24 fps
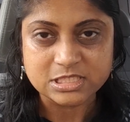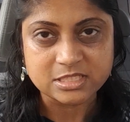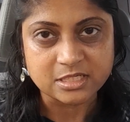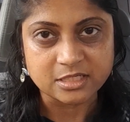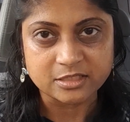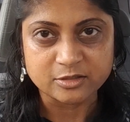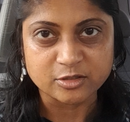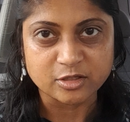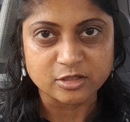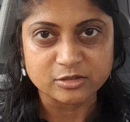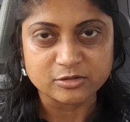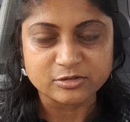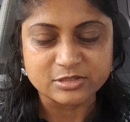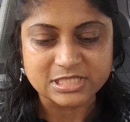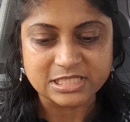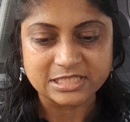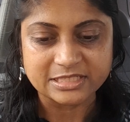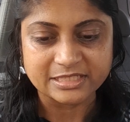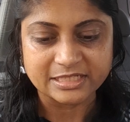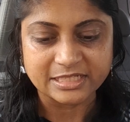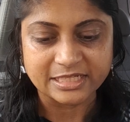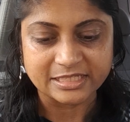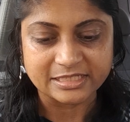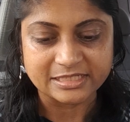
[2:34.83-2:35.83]

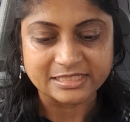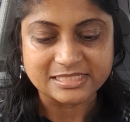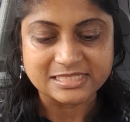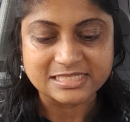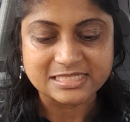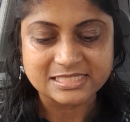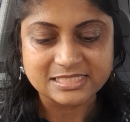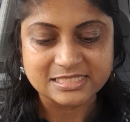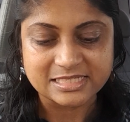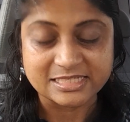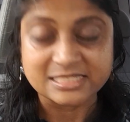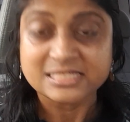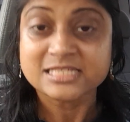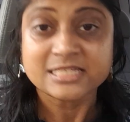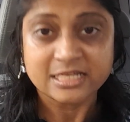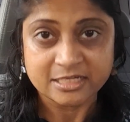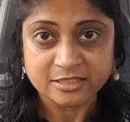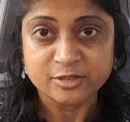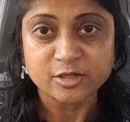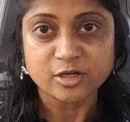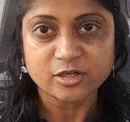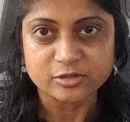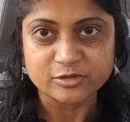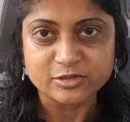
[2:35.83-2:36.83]

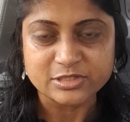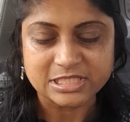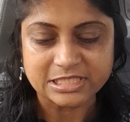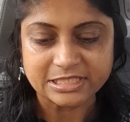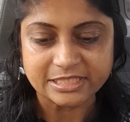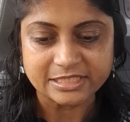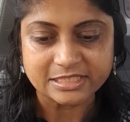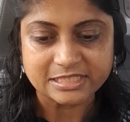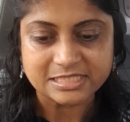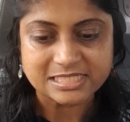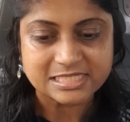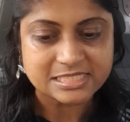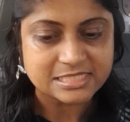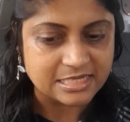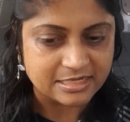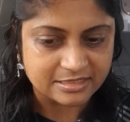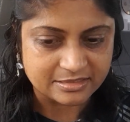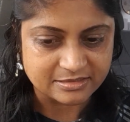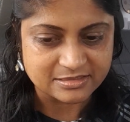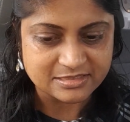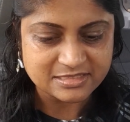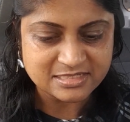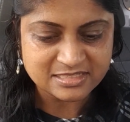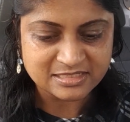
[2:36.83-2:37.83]

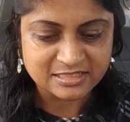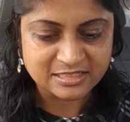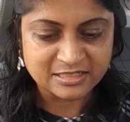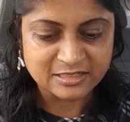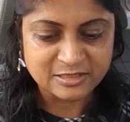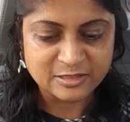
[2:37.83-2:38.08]
$10.80,